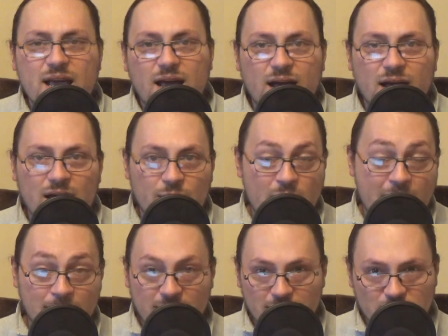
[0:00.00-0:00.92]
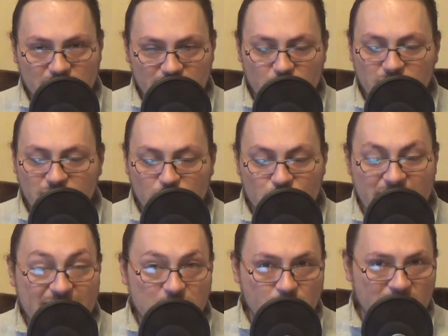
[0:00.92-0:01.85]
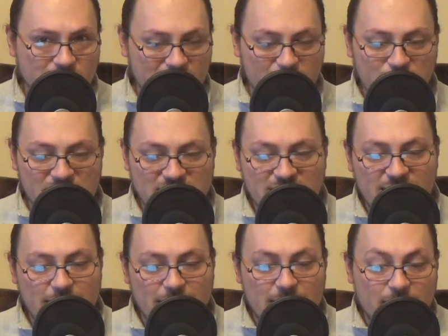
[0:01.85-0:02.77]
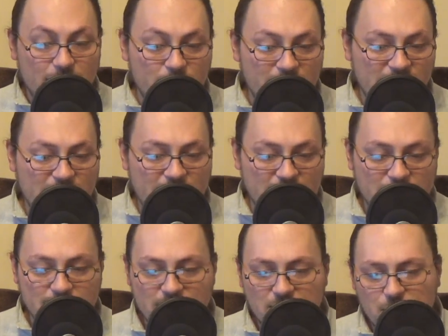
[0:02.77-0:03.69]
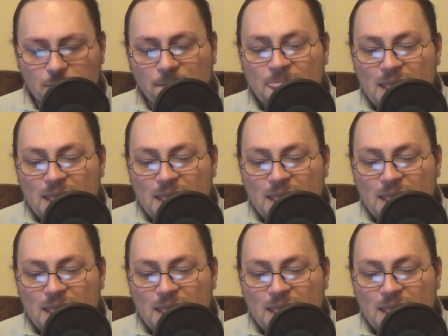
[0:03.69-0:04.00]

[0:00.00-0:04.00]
I'm going to vote for anyone but PSD when elections are due.